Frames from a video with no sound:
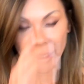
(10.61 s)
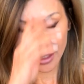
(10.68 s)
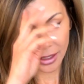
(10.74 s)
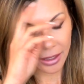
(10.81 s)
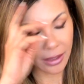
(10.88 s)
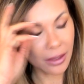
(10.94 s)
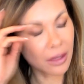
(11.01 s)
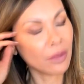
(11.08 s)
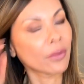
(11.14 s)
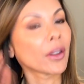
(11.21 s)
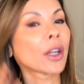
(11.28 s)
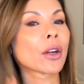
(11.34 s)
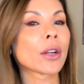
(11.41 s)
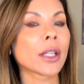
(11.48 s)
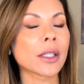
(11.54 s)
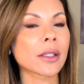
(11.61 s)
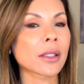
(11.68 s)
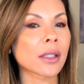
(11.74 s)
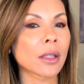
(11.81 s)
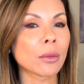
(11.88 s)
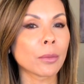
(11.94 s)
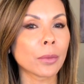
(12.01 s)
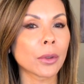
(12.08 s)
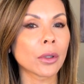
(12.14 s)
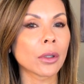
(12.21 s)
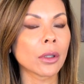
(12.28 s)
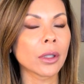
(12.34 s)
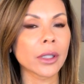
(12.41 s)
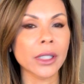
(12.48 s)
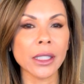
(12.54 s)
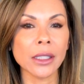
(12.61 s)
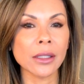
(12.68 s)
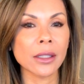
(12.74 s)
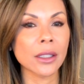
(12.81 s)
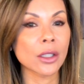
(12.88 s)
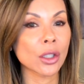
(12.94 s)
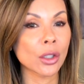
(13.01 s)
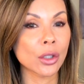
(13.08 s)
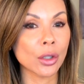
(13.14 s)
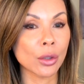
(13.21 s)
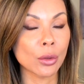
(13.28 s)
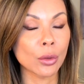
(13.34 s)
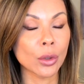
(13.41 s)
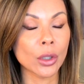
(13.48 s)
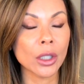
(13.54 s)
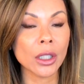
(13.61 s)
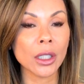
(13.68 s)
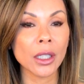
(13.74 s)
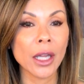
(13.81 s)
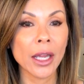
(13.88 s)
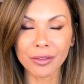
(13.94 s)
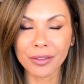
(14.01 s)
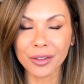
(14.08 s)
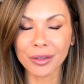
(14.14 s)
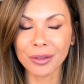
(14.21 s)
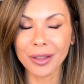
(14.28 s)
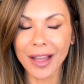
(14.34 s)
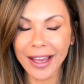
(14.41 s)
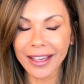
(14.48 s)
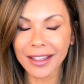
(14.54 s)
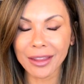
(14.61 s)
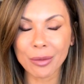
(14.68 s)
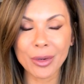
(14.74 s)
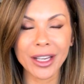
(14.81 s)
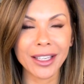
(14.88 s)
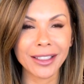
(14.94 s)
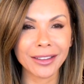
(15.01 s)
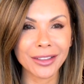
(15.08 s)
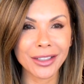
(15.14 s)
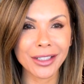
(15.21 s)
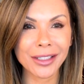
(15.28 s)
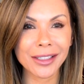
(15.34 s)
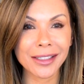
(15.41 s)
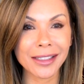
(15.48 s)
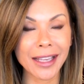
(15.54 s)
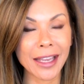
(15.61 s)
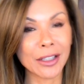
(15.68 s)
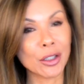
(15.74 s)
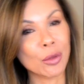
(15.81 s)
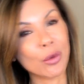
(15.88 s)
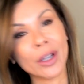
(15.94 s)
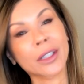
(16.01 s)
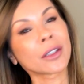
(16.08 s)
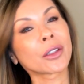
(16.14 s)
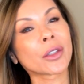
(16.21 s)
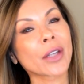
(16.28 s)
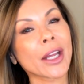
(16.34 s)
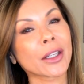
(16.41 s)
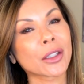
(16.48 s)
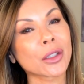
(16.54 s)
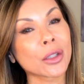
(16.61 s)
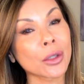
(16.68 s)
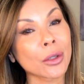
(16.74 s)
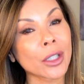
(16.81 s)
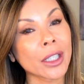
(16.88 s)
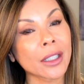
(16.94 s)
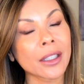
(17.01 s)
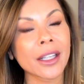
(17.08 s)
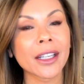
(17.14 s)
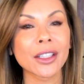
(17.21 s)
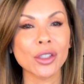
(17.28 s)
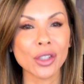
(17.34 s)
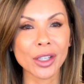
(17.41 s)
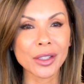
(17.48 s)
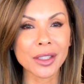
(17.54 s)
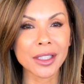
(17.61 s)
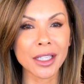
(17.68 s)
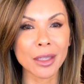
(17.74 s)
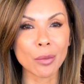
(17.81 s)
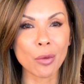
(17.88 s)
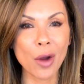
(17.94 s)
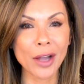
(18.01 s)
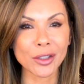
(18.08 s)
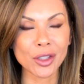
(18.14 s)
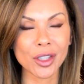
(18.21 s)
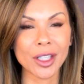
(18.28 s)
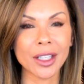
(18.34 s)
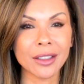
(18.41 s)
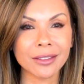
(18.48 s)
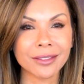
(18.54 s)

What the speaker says: It's a very simple, easy to do look. If you like the way it looks and you want to learn how to do it, just keep watching.